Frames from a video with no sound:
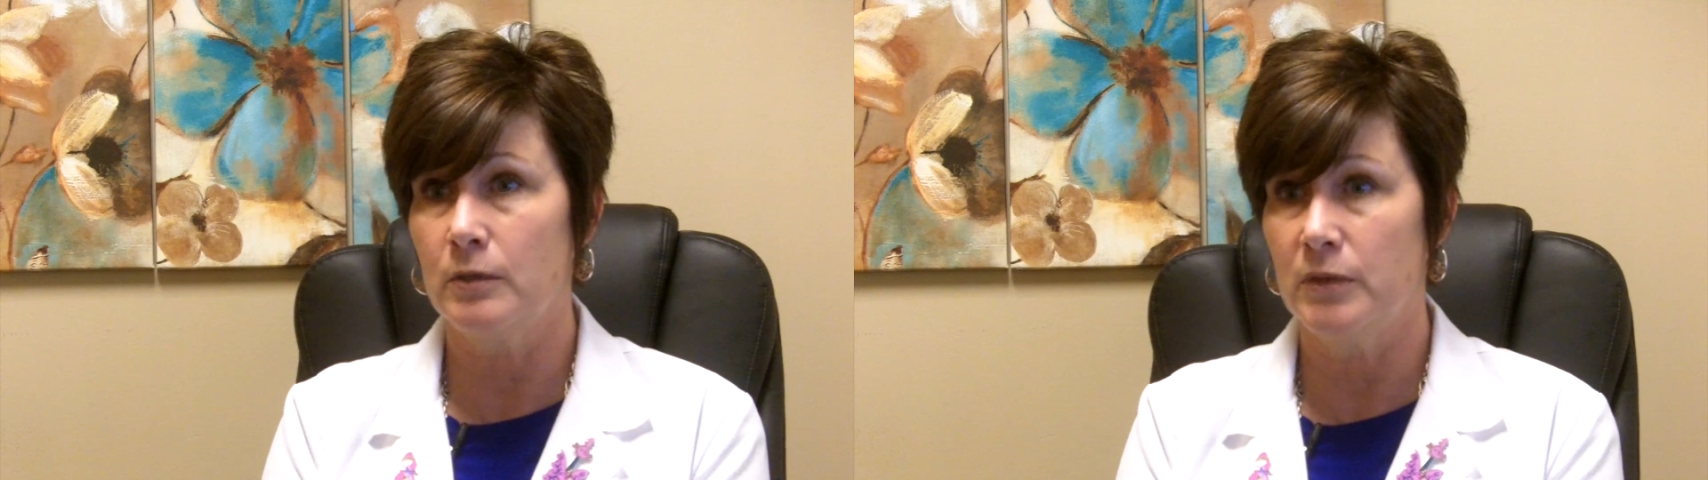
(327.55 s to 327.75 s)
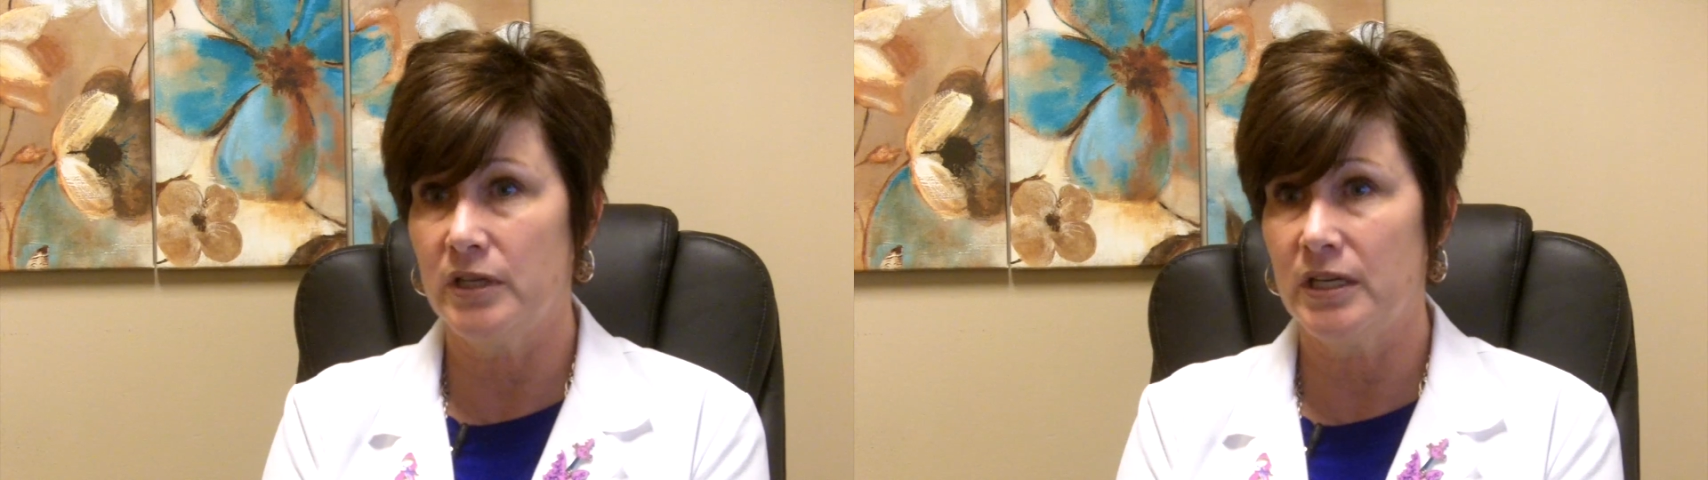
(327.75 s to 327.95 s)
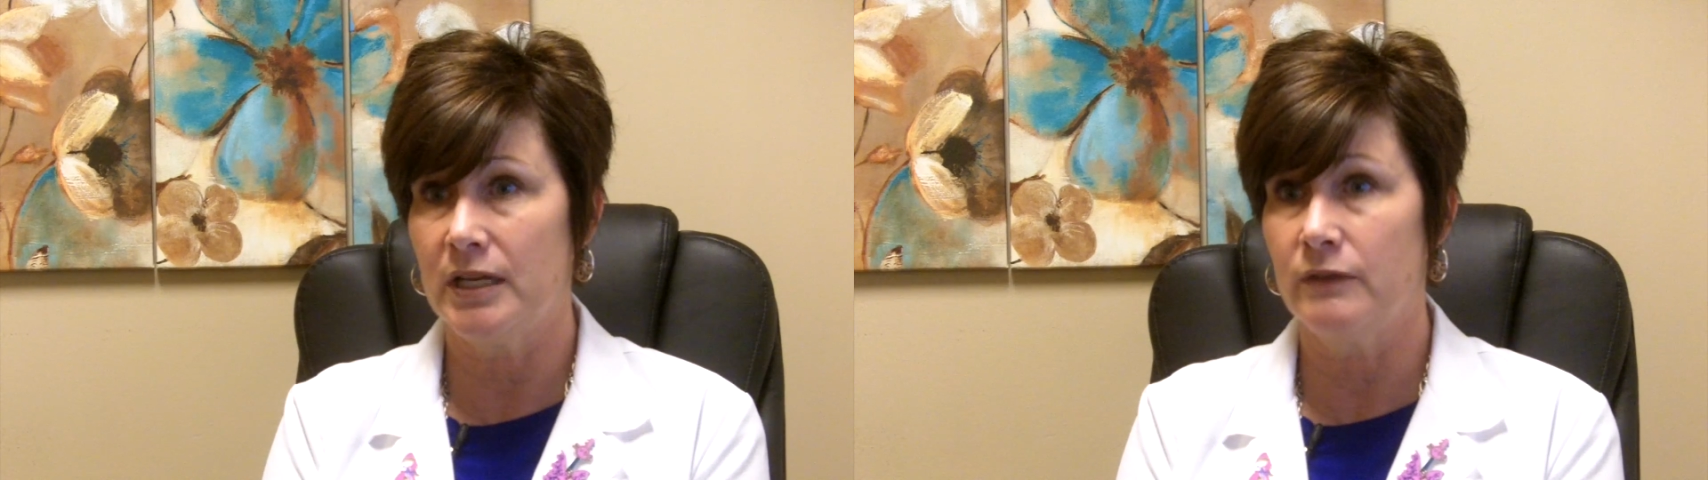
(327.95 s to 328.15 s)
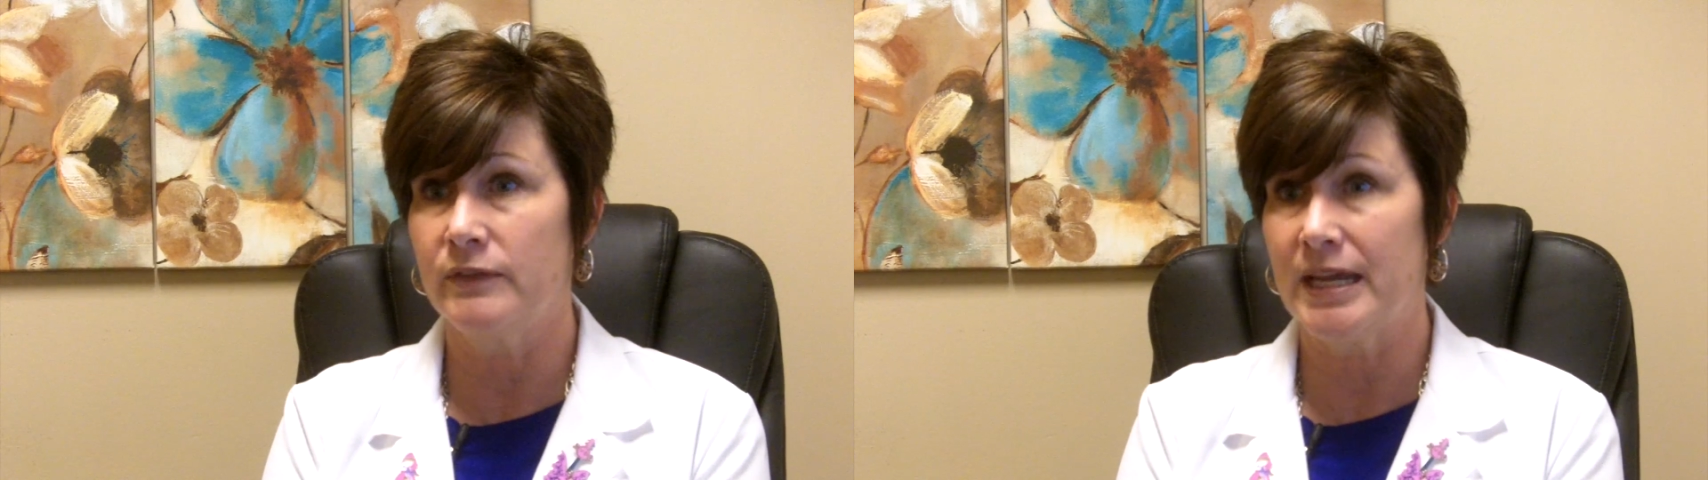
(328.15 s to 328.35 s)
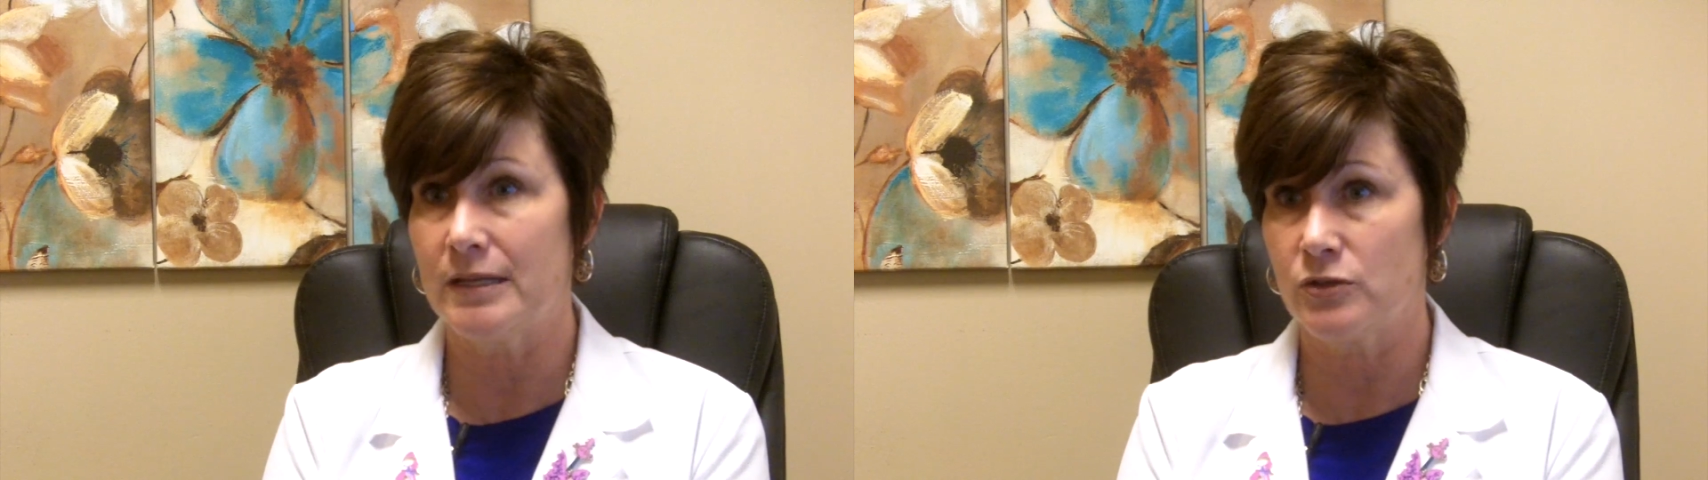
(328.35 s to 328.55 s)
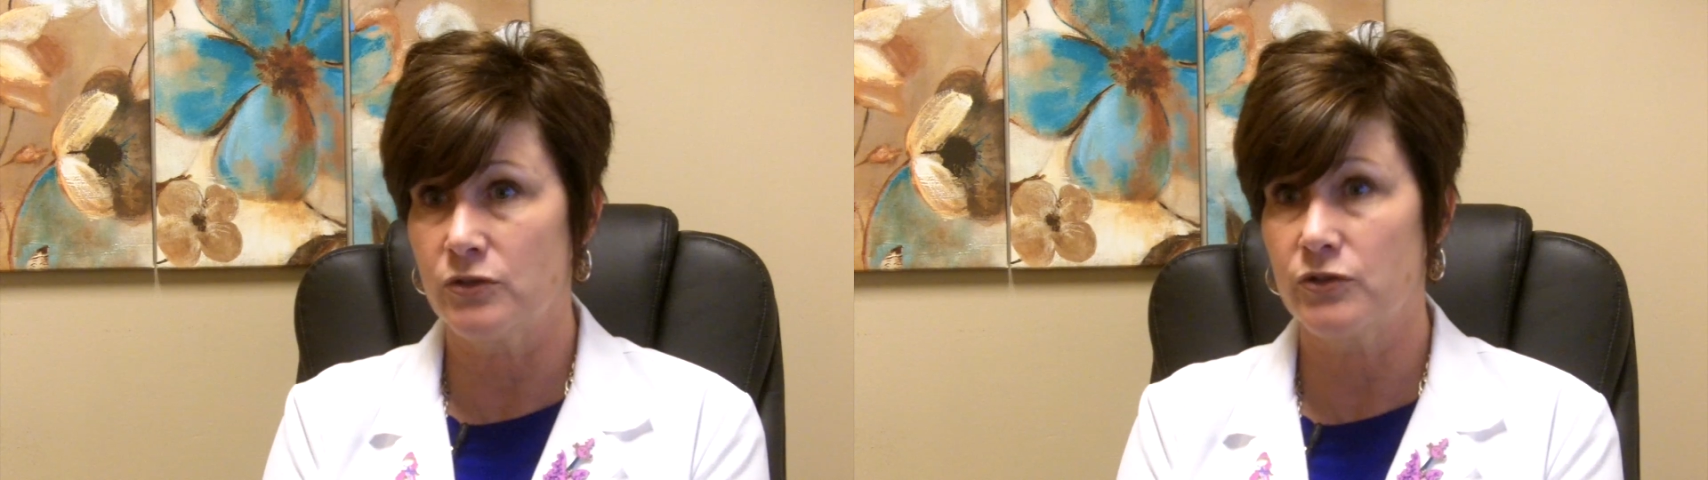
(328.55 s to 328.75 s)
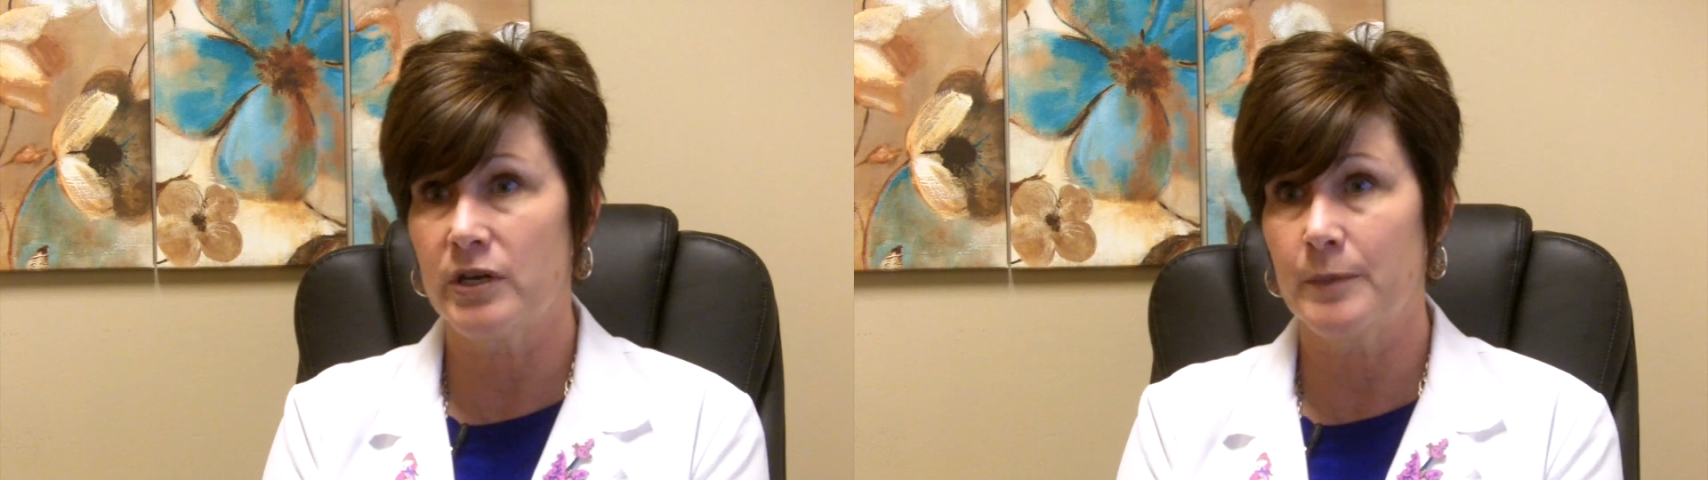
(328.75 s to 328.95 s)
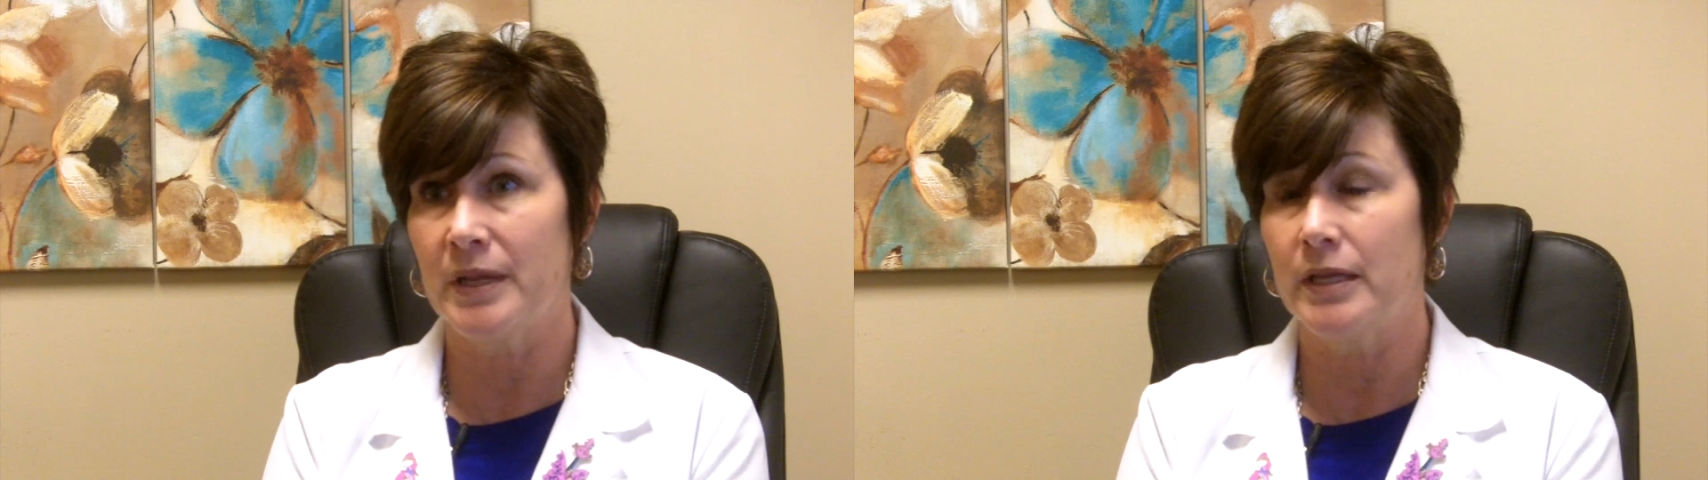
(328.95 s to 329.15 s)
community of cancer
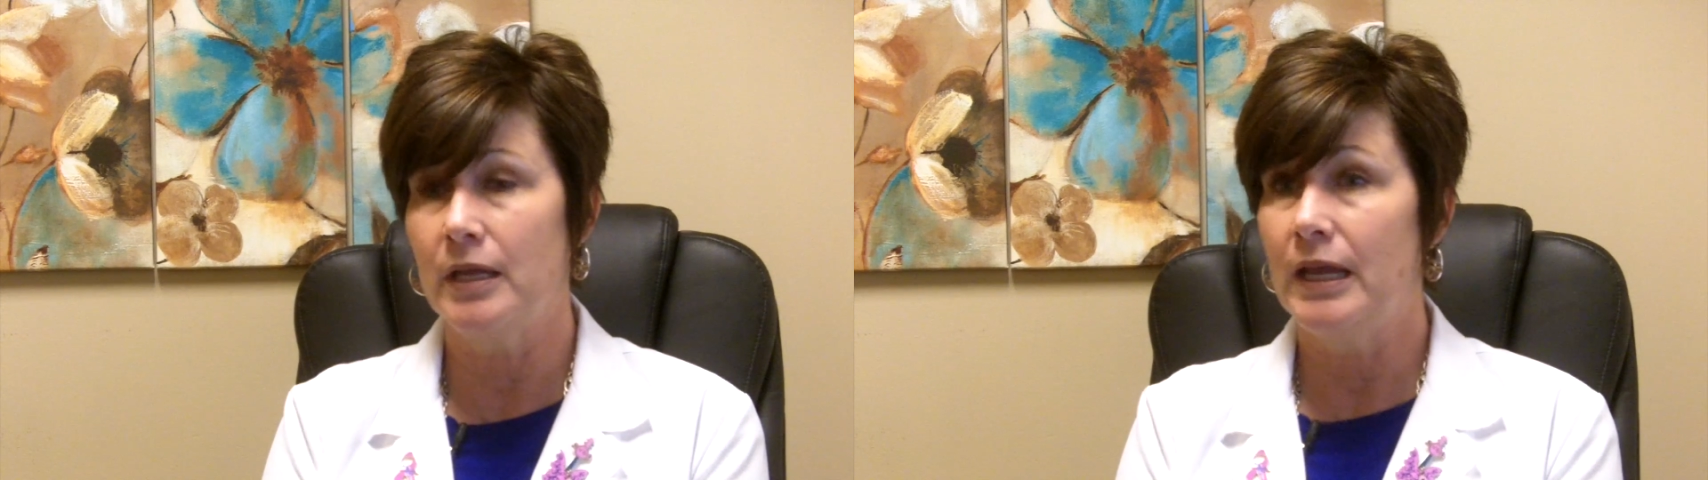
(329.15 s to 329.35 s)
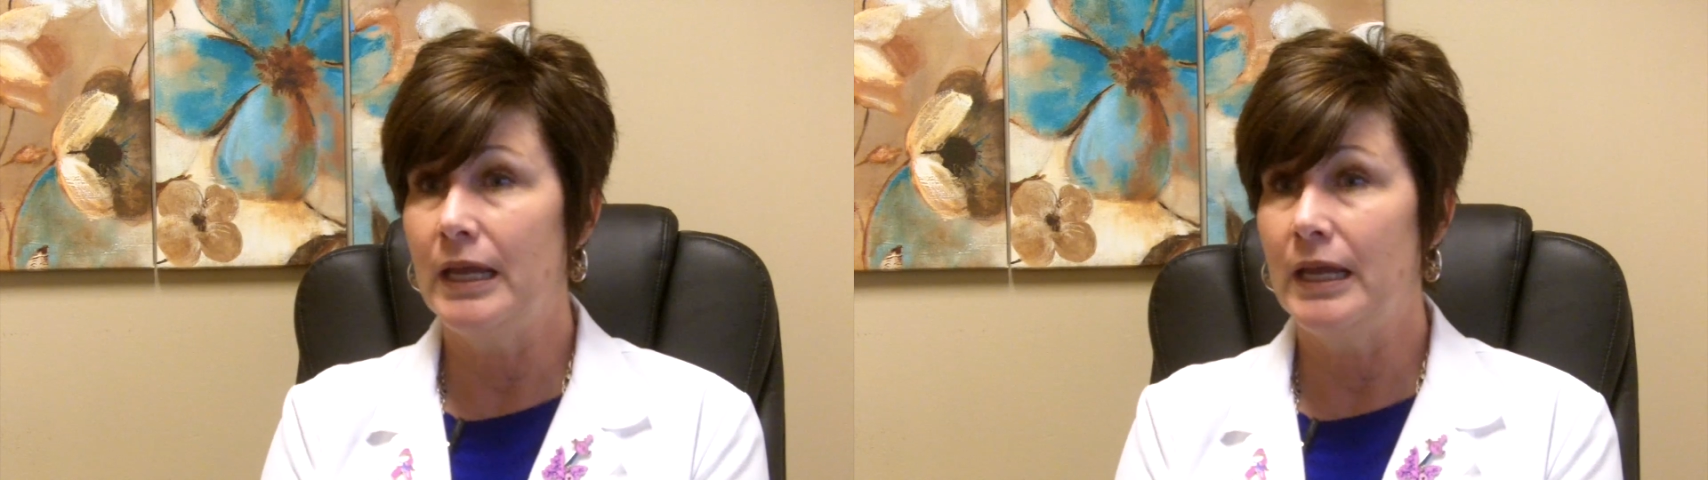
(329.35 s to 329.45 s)
treatment